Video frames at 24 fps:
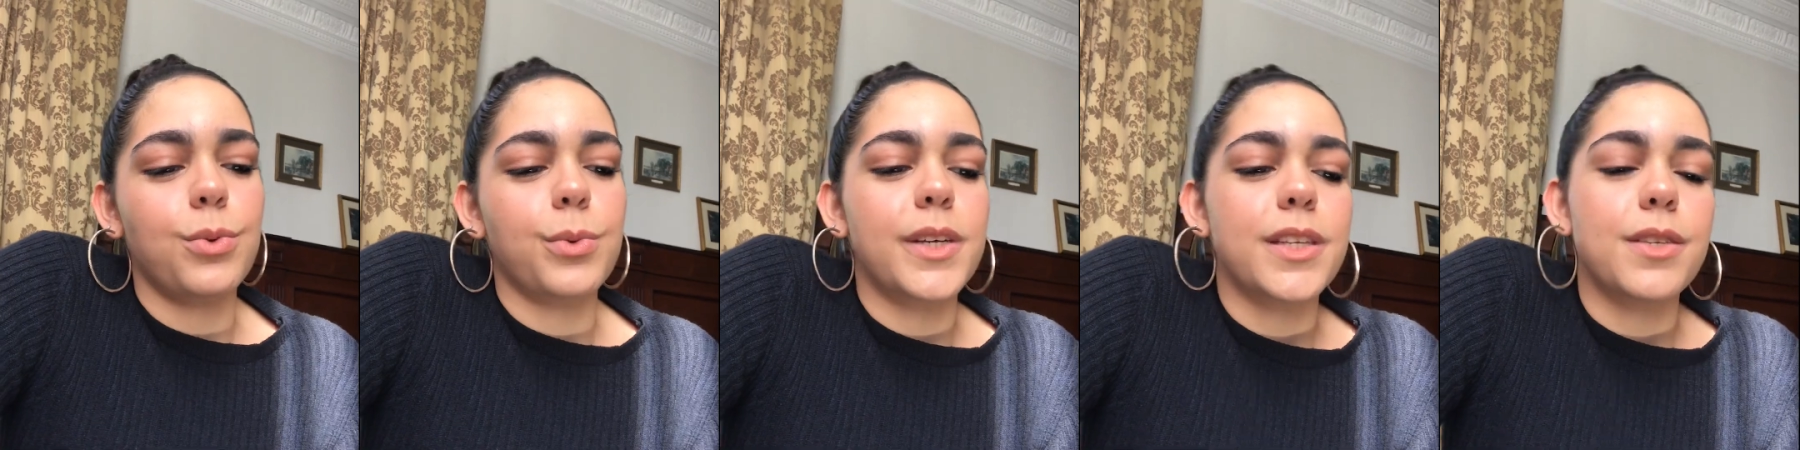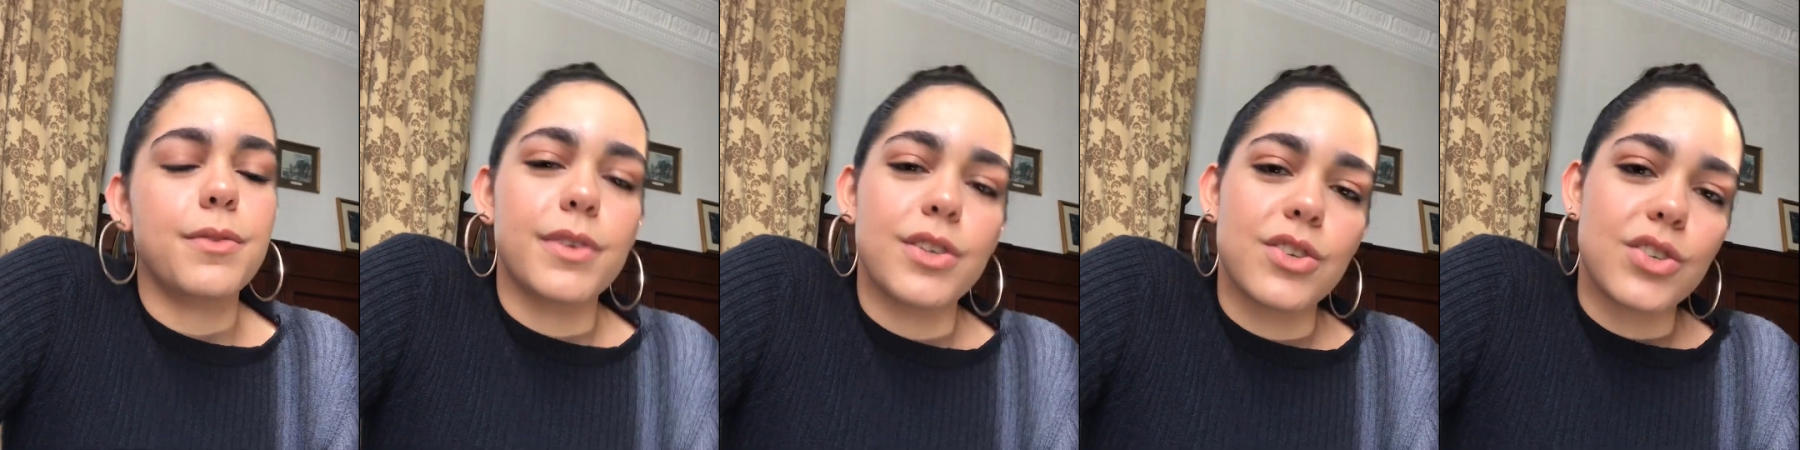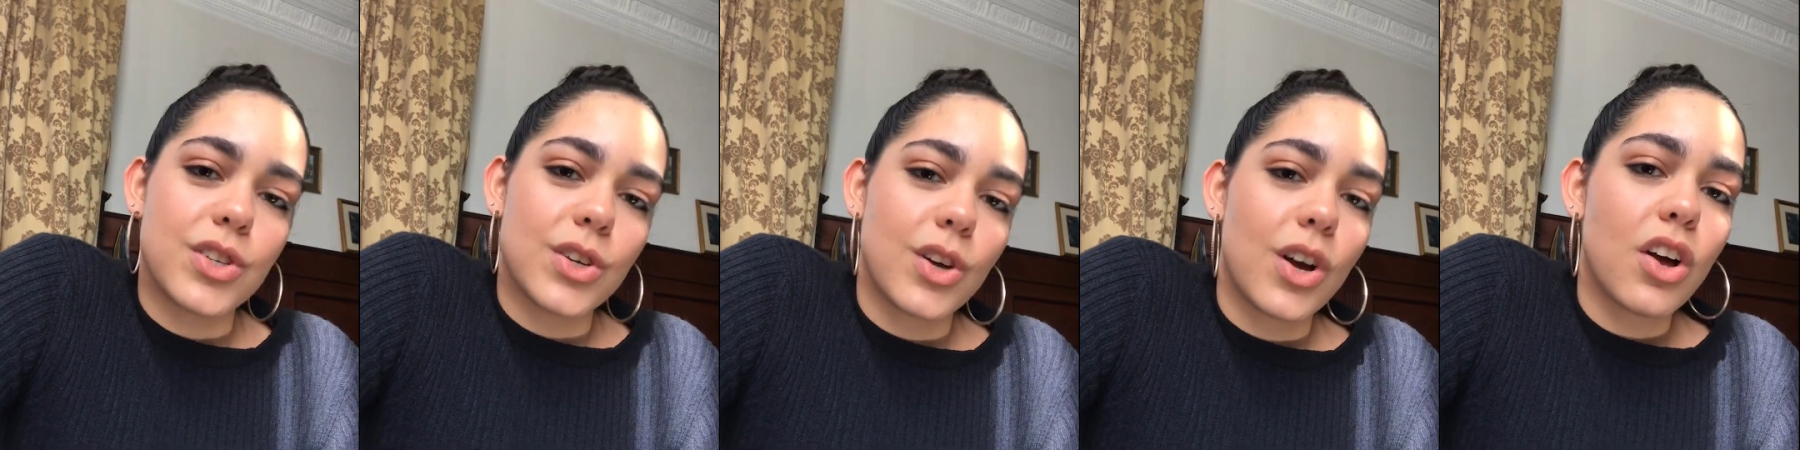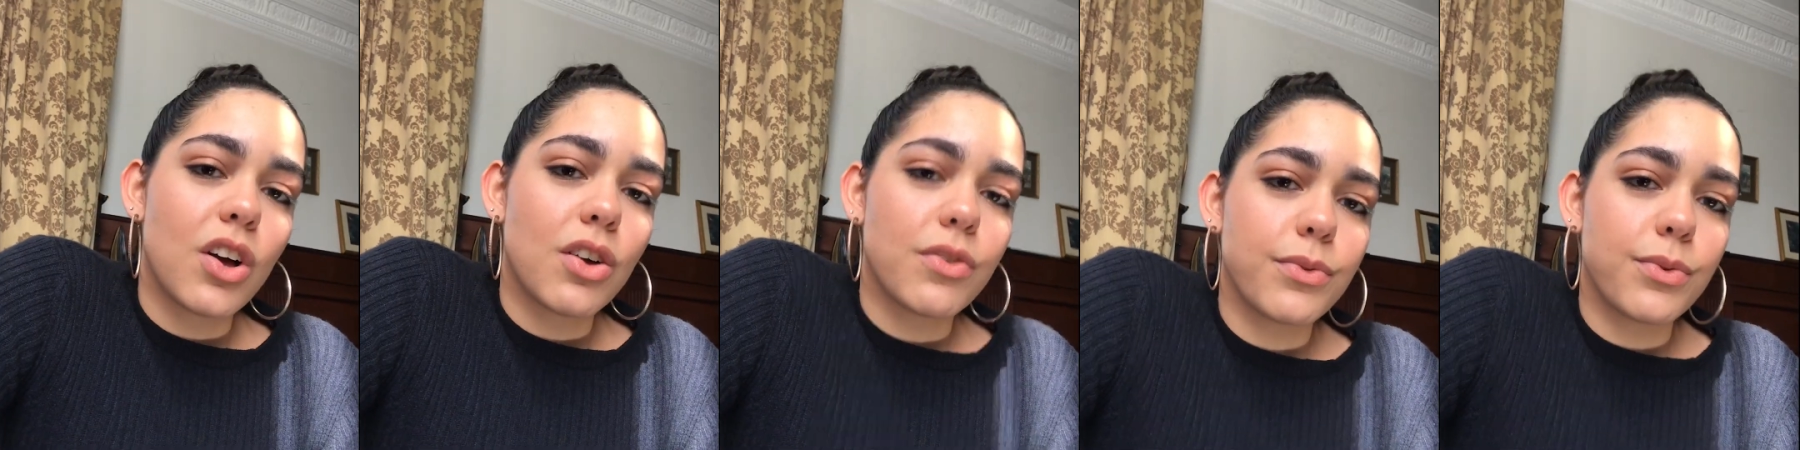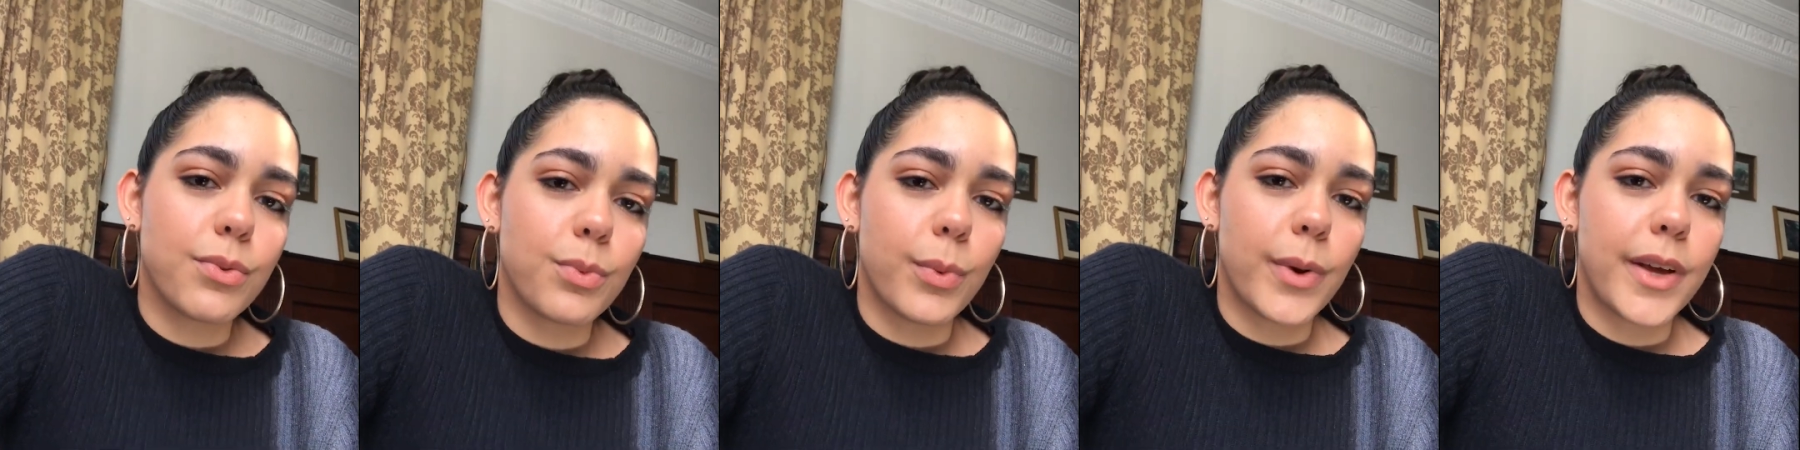you always finish it
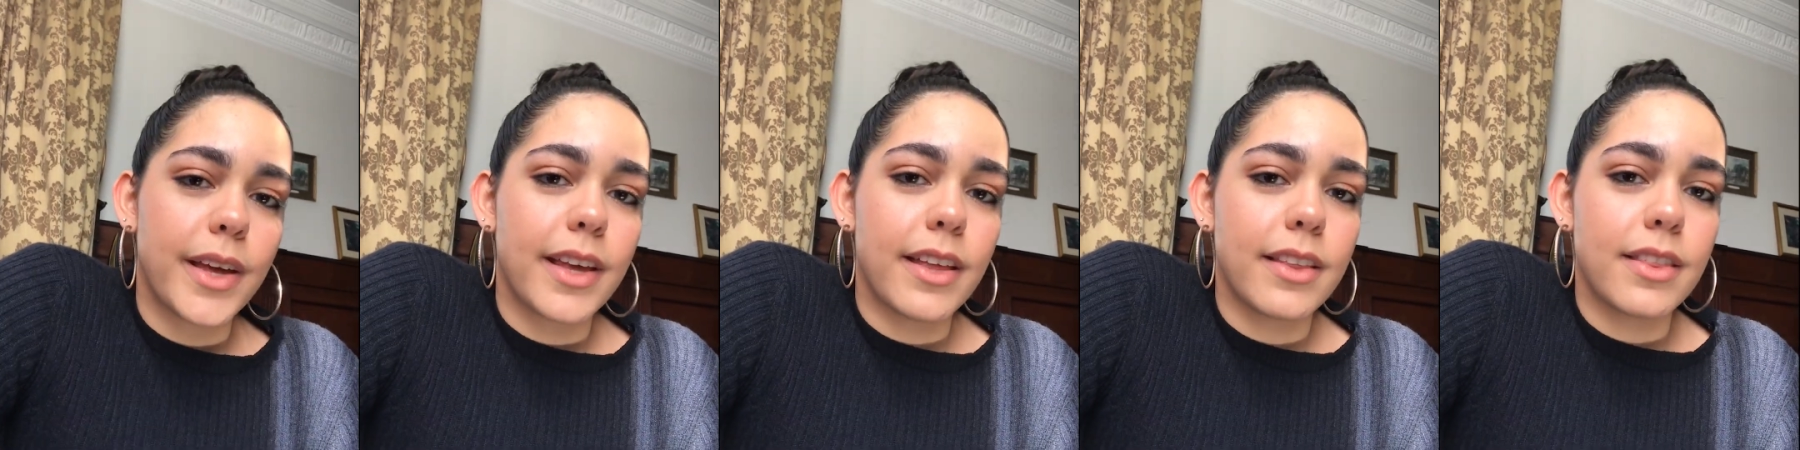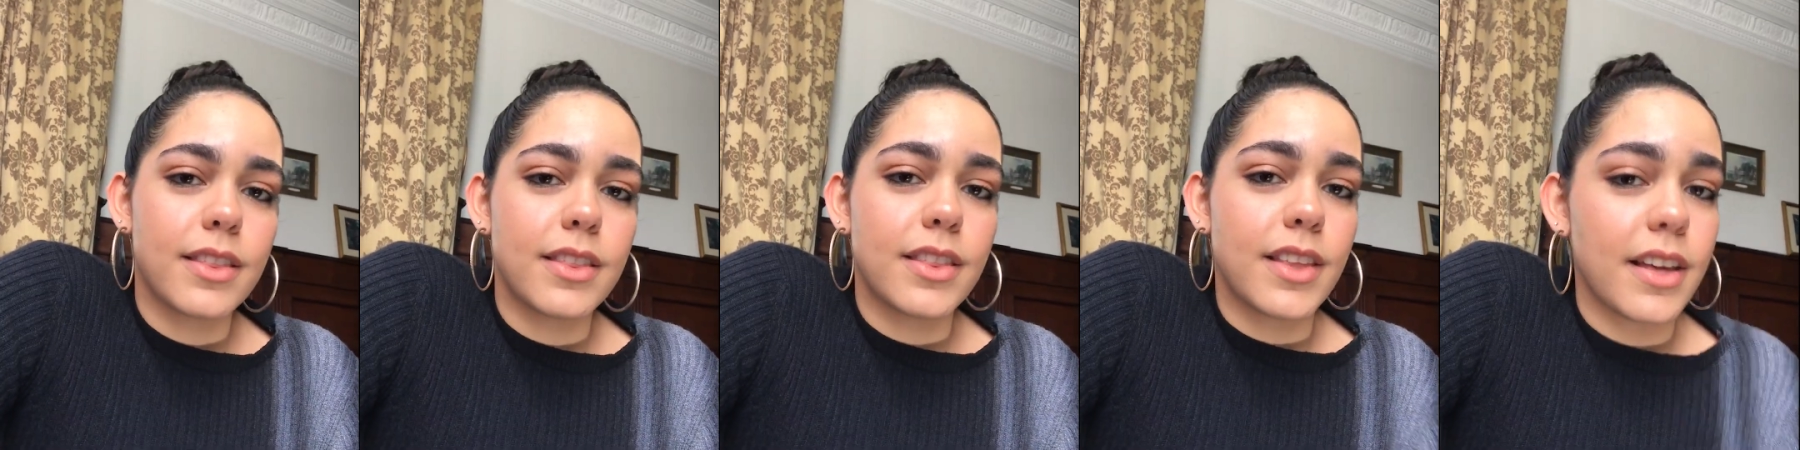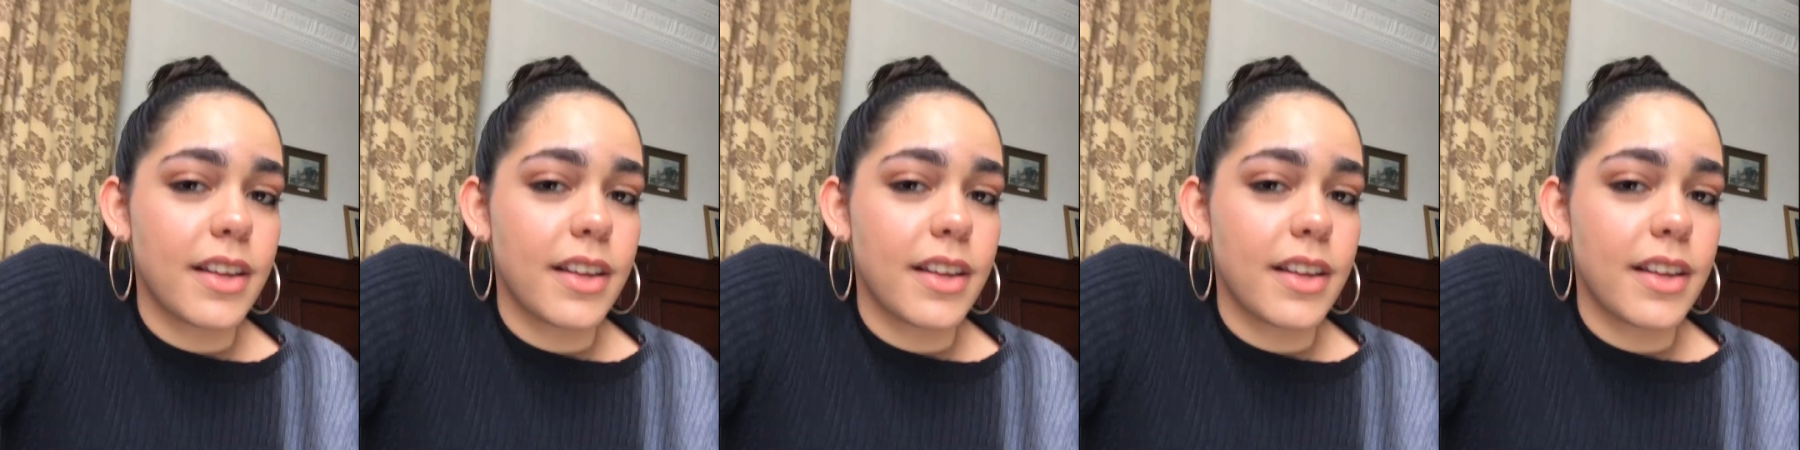off with